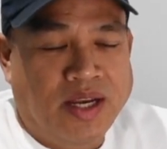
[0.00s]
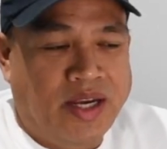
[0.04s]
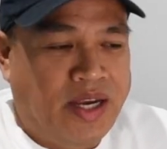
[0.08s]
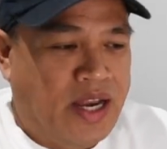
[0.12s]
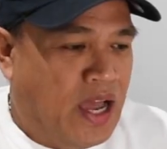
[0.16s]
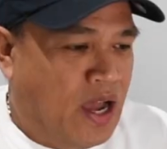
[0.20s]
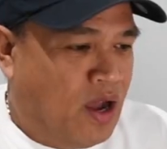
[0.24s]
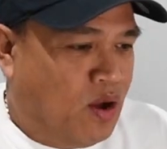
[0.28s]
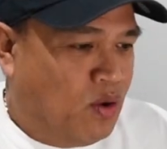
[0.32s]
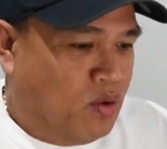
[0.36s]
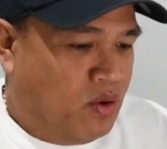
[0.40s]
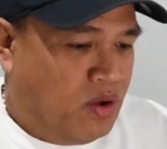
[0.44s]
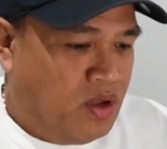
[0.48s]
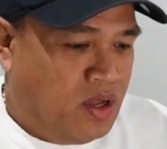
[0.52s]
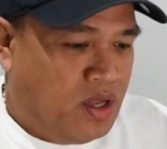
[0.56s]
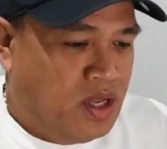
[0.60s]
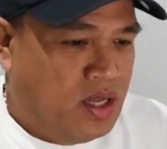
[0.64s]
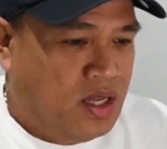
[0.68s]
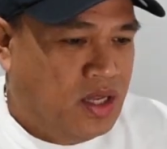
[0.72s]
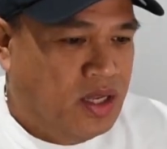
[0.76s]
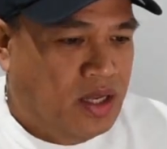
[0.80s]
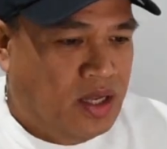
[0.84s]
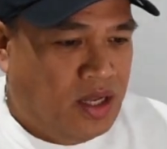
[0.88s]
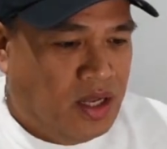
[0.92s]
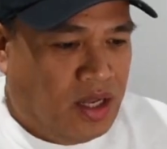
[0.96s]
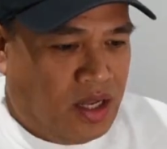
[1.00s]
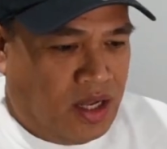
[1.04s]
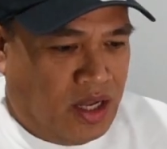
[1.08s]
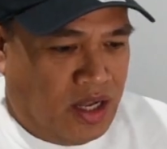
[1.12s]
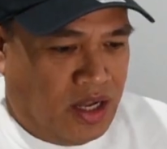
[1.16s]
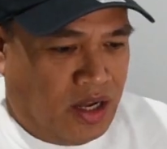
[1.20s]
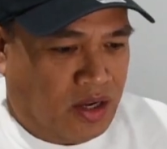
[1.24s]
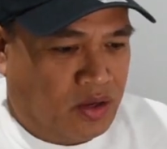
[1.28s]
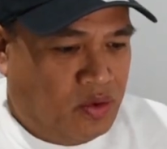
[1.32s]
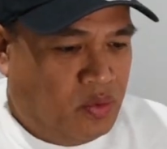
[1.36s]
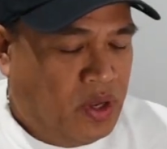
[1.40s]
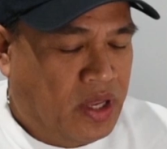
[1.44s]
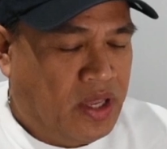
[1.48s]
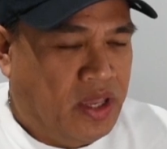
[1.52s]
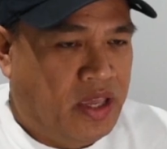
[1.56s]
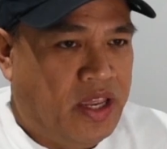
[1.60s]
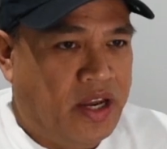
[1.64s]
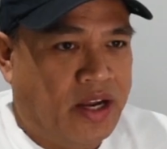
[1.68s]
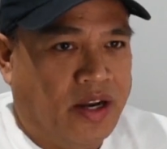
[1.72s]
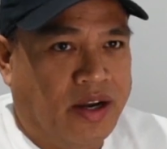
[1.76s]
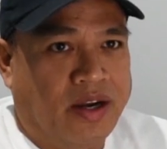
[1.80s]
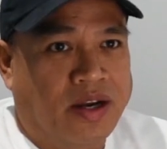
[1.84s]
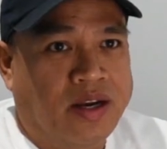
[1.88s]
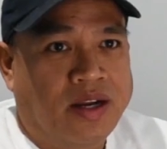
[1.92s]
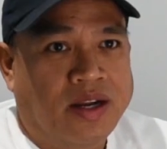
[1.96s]
Now, quick
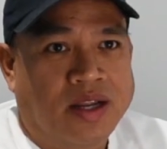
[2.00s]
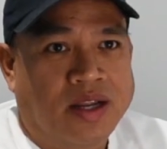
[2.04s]
here.